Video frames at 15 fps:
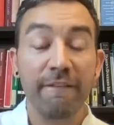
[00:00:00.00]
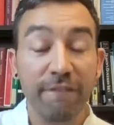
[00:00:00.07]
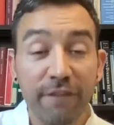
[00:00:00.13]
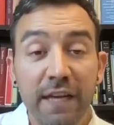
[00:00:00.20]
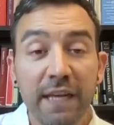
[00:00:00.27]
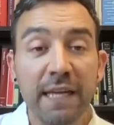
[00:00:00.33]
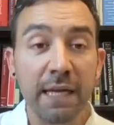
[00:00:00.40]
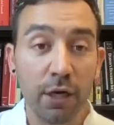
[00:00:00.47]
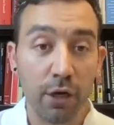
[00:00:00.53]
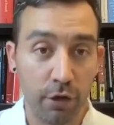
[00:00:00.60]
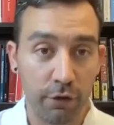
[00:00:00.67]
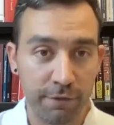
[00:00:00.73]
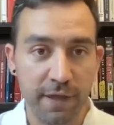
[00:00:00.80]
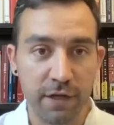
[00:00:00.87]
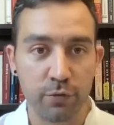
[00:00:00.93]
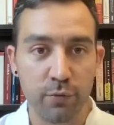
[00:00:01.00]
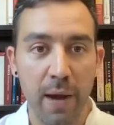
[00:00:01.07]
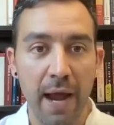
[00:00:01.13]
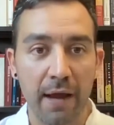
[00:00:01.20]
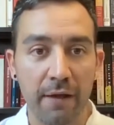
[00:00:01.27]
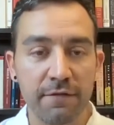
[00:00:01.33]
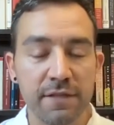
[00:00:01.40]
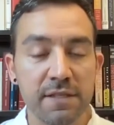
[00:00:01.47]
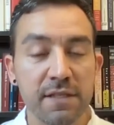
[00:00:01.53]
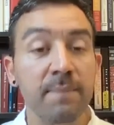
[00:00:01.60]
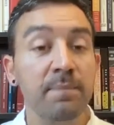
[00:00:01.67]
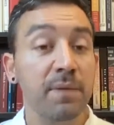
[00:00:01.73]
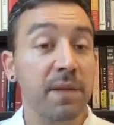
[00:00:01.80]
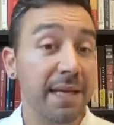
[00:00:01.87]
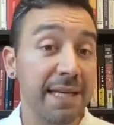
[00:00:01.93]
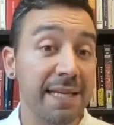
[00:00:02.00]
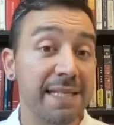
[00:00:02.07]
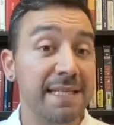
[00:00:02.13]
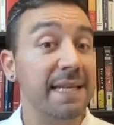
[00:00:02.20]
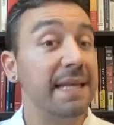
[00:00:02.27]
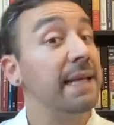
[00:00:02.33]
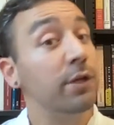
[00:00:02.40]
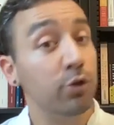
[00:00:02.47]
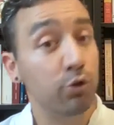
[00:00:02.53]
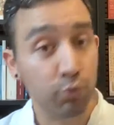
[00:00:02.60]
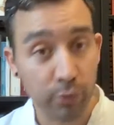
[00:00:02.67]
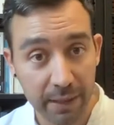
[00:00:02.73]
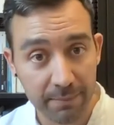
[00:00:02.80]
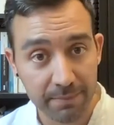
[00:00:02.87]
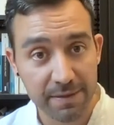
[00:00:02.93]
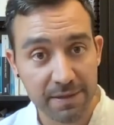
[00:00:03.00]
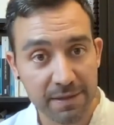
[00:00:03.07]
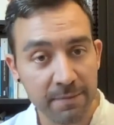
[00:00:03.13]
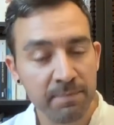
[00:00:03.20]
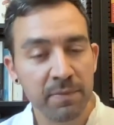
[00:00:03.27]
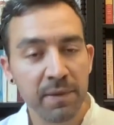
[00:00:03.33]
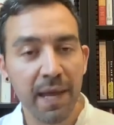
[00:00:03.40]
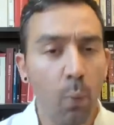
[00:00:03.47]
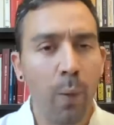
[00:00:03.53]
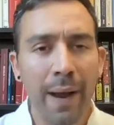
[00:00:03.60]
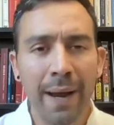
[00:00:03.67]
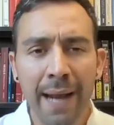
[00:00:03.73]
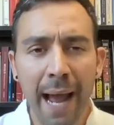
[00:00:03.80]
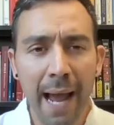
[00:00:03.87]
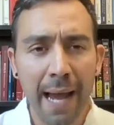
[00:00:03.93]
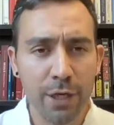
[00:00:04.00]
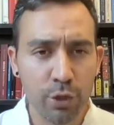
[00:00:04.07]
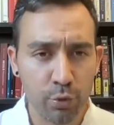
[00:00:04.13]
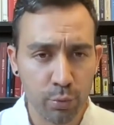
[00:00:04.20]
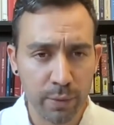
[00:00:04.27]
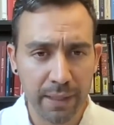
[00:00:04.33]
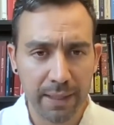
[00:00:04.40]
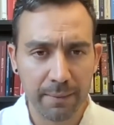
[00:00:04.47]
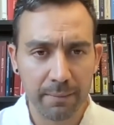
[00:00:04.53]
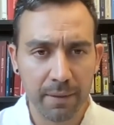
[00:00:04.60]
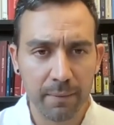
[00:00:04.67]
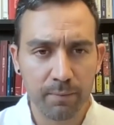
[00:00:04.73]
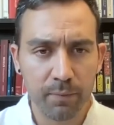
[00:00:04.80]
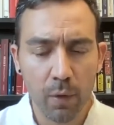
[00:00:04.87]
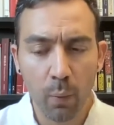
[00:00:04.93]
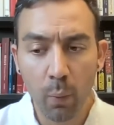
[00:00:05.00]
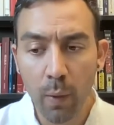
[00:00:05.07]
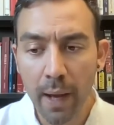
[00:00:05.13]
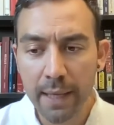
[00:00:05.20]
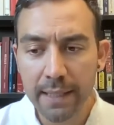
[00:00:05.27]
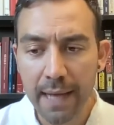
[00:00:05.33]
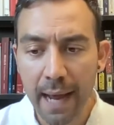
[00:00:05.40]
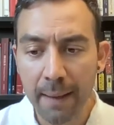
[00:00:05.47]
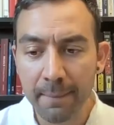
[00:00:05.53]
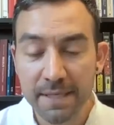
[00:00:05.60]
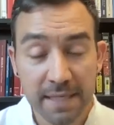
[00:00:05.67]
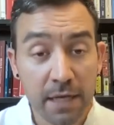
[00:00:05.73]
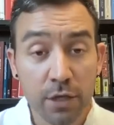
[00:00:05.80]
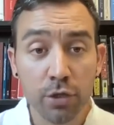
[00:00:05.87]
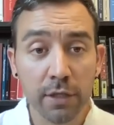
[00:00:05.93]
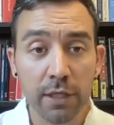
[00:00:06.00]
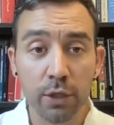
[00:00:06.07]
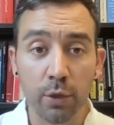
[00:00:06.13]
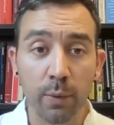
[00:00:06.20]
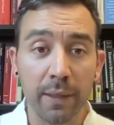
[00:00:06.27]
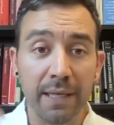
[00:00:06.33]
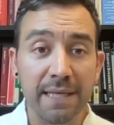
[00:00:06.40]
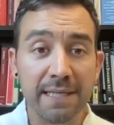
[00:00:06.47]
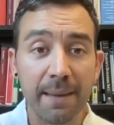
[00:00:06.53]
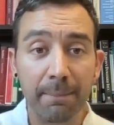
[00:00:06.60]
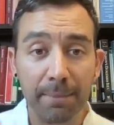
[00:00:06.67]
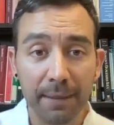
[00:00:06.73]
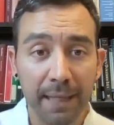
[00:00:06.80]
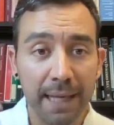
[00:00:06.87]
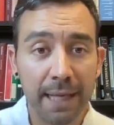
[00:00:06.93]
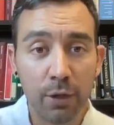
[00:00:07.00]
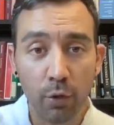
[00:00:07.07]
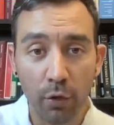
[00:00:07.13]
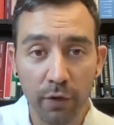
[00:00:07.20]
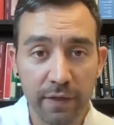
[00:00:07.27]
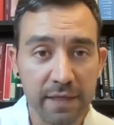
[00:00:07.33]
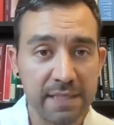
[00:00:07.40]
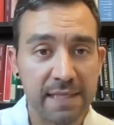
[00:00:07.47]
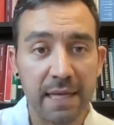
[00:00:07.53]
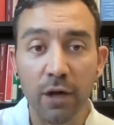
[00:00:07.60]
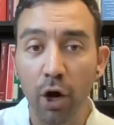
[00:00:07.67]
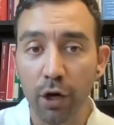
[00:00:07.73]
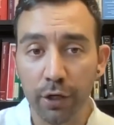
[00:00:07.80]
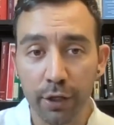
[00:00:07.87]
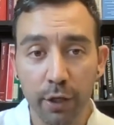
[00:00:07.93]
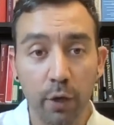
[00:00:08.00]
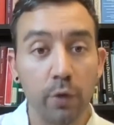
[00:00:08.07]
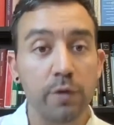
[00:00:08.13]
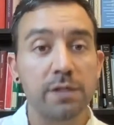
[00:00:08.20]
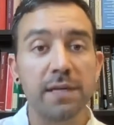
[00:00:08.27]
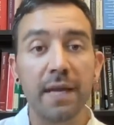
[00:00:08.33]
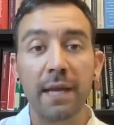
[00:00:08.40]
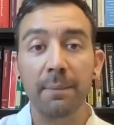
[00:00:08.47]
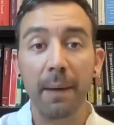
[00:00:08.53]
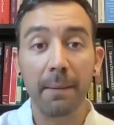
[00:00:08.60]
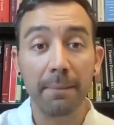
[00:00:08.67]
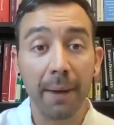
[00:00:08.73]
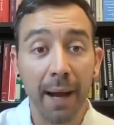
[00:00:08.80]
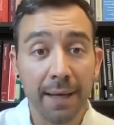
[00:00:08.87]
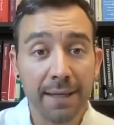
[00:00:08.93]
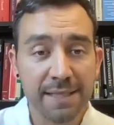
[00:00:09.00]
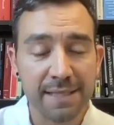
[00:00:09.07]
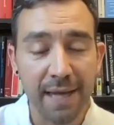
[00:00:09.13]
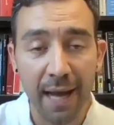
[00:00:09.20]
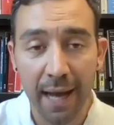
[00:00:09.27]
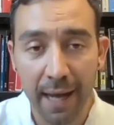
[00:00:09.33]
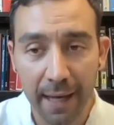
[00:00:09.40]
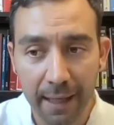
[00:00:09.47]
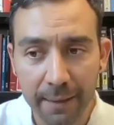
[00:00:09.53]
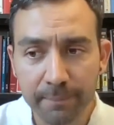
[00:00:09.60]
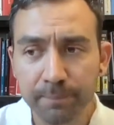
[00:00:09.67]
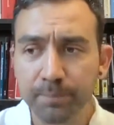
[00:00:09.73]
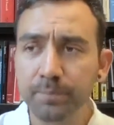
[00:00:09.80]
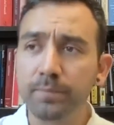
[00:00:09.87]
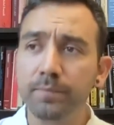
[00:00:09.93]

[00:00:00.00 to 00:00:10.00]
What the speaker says: feeding of the drives is in dreams. When I dream, what I'm essentially doing is I'm playing all these scenarios in my mind's eye